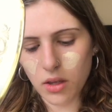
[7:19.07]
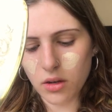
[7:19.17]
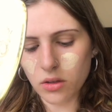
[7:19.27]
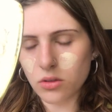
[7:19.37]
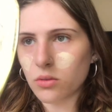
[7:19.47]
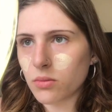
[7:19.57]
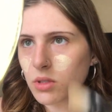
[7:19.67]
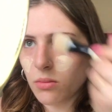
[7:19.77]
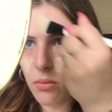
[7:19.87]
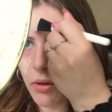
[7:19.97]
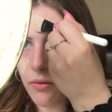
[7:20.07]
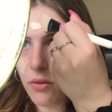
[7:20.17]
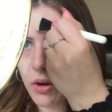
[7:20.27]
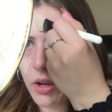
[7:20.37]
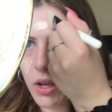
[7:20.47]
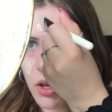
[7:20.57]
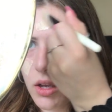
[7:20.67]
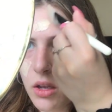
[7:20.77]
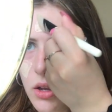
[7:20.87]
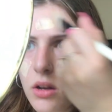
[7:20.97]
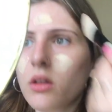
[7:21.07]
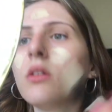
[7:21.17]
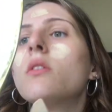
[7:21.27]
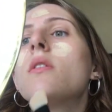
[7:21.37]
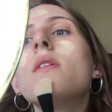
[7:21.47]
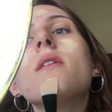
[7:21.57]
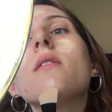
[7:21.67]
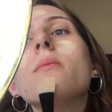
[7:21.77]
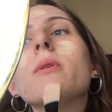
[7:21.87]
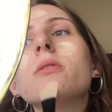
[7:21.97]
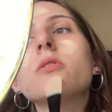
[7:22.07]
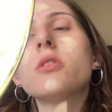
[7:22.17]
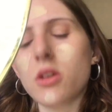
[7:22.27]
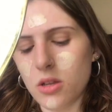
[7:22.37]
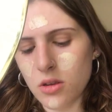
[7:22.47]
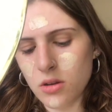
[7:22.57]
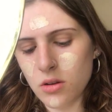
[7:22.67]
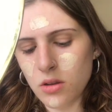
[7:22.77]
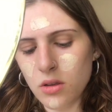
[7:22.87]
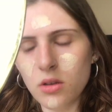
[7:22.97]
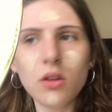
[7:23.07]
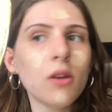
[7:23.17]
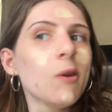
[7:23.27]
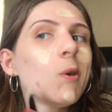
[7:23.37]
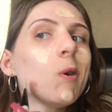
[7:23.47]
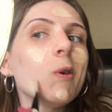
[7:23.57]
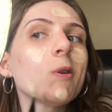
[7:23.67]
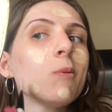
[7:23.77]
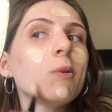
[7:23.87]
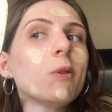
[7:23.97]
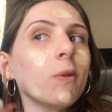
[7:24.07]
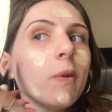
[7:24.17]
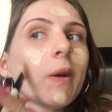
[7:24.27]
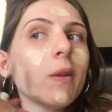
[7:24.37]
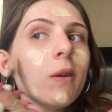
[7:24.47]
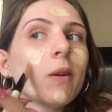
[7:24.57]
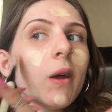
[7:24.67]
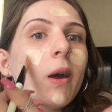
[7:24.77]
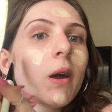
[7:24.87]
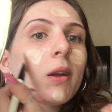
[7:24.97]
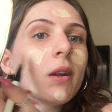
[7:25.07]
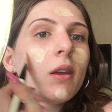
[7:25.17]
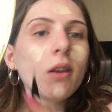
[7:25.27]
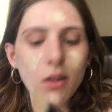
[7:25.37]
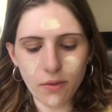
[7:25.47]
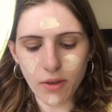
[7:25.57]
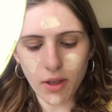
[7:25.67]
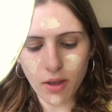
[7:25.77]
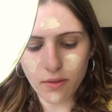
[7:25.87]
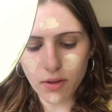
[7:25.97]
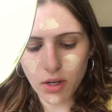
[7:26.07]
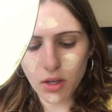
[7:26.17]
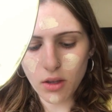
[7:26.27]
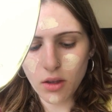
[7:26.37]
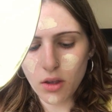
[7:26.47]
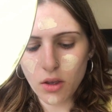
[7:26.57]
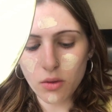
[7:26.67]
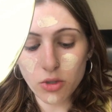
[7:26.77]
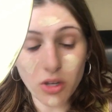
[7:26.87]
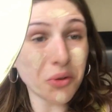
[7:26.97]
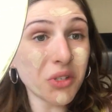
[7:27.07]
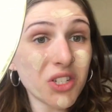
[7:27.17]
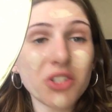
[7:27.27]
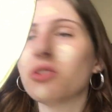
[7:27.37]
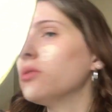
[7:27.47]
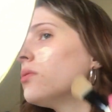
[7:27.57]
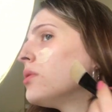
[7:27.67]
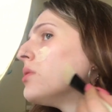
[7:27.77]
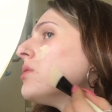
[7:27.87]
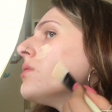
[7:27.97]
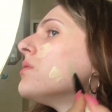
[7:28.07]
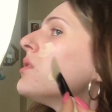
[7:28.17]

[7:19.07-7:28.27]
and then I'll do some on my forehead, my chin. I like to put it directly on acne if I have any, which I always do.